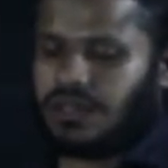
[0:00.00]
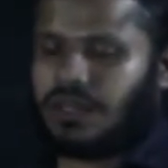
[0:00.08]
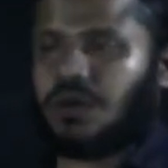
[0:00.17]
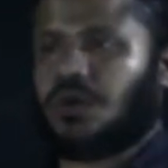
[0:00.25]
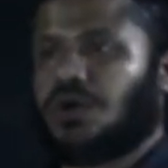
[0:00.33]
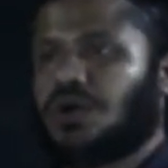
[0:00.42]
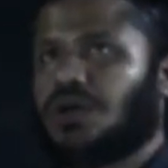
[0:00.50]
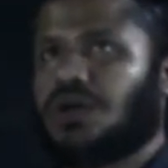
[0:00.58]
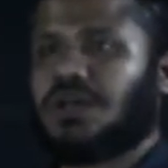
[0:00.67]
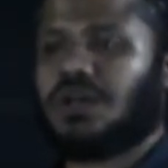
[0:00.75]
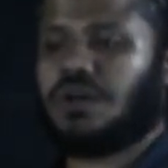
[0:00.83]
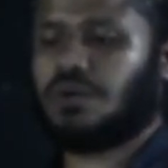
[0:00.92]
Now
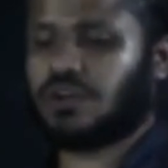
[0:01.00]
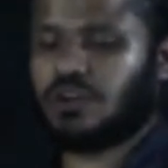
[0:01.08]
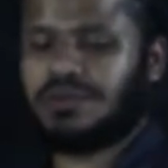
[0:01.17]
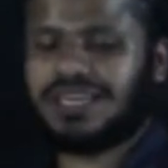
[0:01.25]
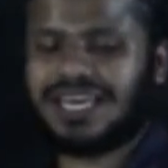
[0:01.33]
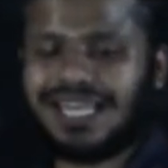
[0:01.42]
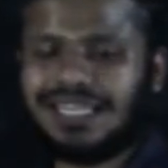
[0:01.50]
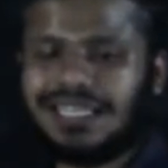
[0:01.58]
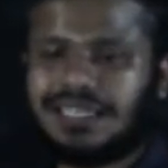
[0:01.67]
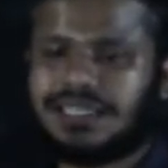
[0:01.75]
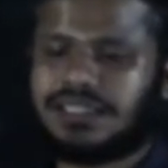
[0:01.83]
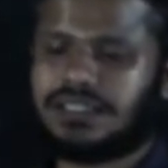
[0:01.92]
what will be L?
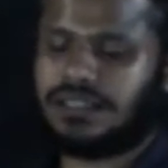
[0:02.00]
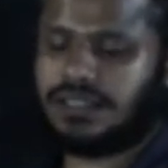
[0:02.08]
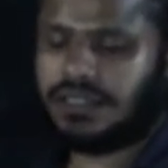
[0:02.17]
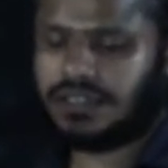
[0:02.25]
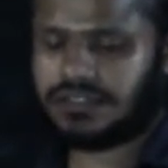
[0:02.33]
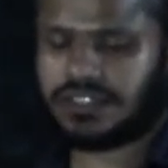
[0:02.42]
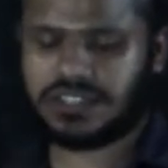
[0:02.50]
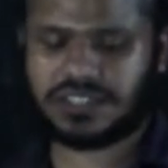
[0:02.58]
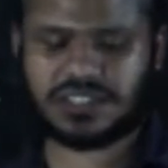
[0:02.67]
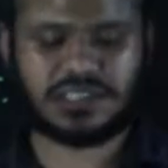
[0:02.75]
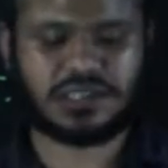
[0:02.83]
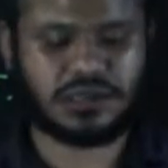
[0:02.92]

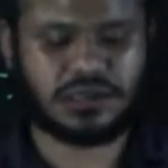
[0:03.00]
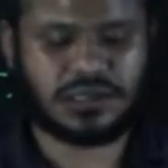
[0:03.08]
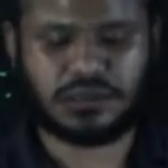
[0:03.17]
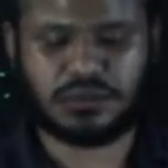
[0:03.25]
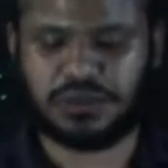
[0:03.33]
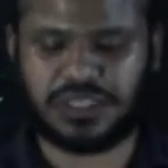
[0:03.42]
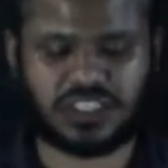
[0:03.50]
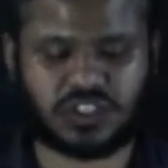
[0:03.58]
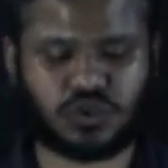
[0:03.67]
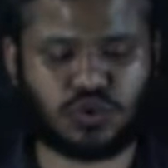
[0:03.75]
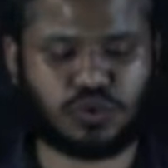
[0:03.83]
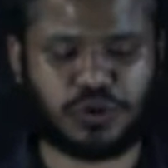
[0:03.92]
Since B
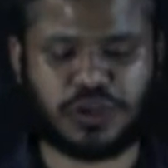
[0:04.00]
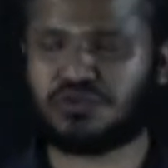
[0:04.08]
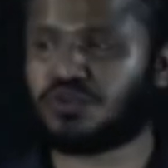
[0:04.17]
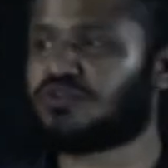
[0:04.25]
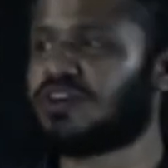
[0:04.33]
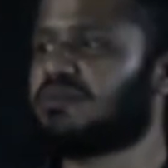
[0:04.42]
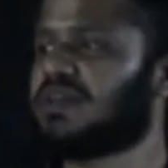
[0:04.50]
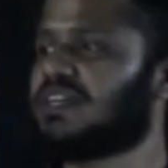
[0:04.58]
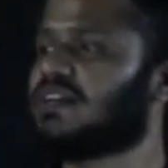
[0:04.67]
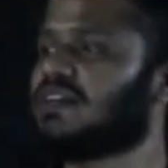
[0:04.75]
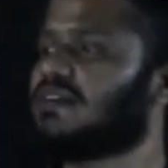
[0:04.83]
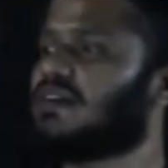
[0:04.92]
is 2.45
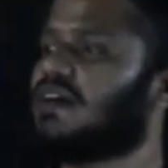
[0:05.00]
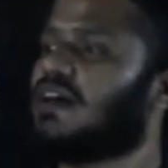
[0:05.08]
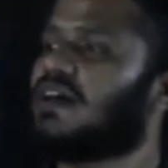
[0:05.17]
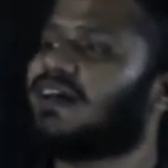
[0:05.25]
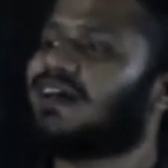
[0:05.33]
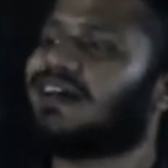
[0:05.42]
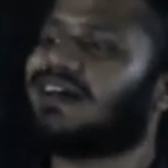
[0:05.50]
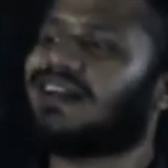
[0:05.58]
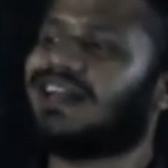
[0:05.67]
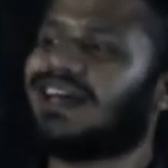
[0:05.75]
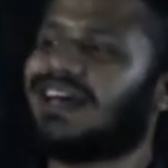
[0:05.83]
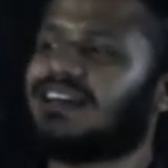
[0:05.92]
meter,
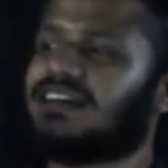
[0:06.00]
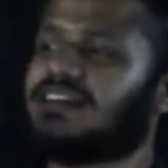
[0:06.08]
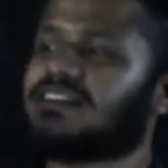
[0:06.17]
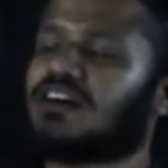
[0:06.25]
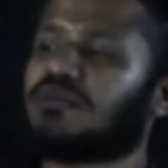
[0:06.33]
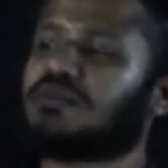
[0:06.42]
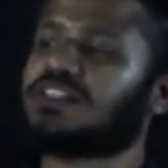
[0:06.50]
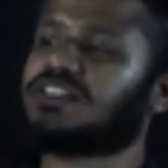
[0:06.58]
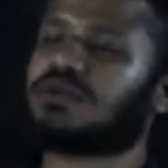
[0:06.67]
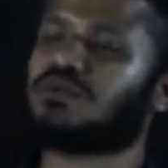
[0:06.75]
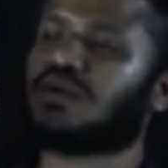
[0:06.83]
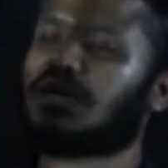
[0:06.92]
L is how
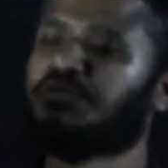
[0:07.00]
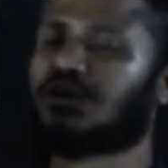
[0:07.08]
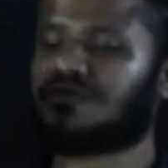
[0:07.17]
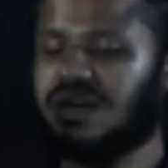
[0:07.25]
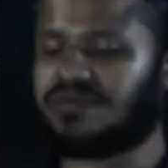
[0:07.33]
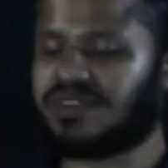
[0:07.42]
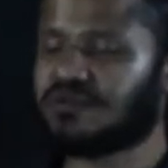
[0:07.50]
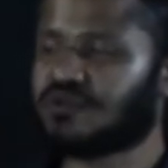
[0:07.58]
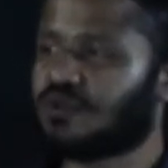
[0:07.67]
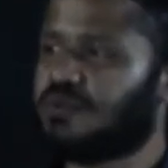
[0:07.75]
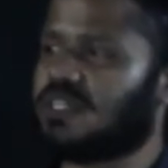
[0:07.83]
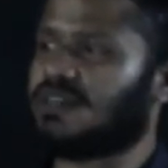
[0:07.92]
much? 1.5
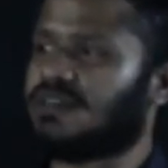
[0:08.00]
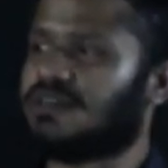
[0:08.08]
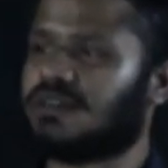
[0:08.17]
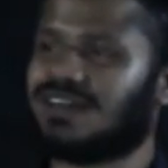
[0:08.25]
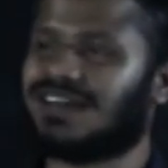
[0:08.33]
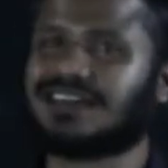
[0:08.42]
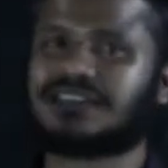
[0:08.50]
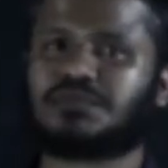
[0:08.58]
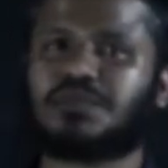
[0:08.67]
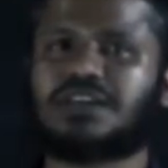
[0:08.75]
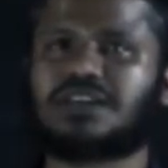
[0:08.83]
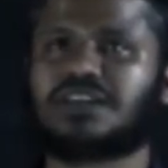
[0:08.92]
times of B. As
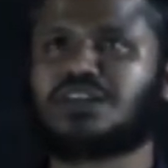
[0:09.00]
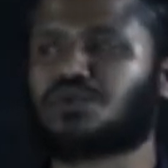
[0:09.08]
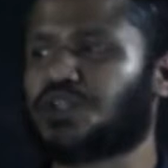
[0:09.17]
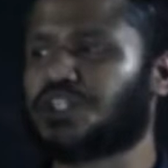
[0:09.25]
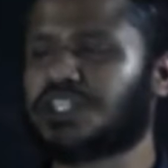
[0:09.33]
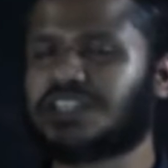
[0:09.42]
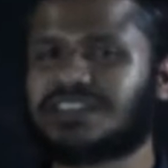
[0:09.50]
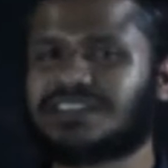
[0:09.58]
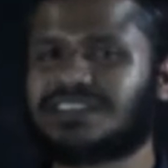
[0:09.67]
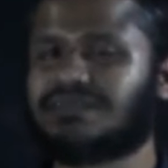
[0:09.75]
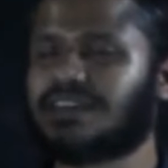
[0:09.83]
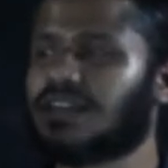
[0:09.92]
per in question it
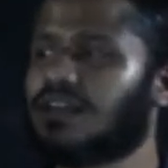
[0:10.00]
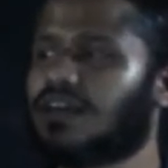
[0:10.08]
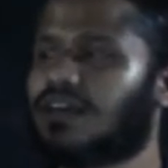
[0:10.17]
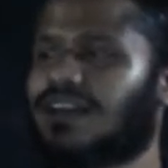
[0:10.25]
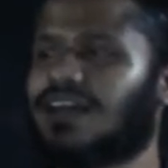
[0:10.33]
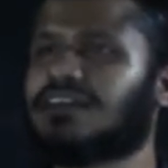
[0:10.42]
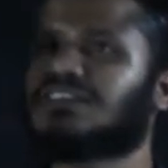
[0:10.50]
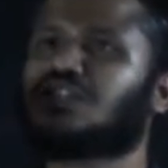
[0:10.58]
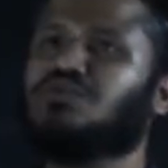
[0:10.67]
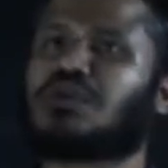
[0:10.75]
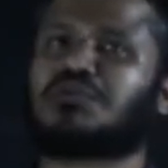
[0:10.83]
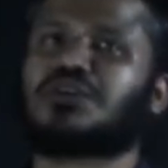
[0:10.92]
is given, length
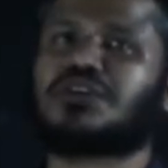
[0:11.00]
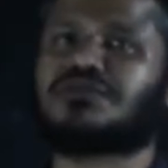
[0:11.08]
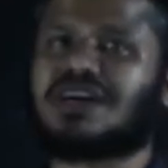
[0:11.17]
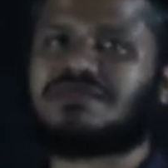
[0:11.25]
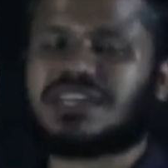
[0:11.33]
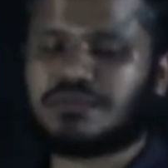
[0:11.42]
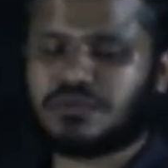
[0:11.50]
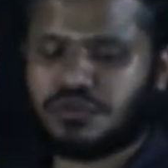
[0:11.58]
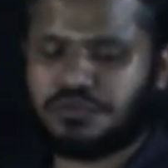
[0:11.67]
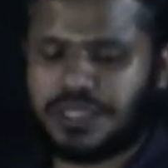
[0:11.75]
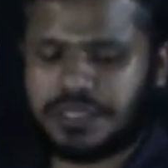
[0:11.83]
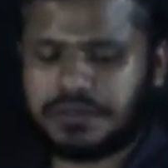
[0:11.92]
is 1.5 times
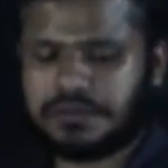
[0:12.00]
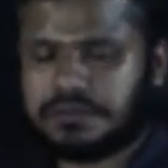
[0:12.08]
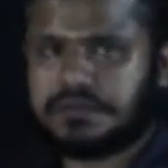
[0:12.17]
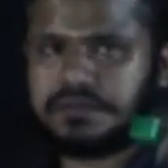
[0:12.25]
of B.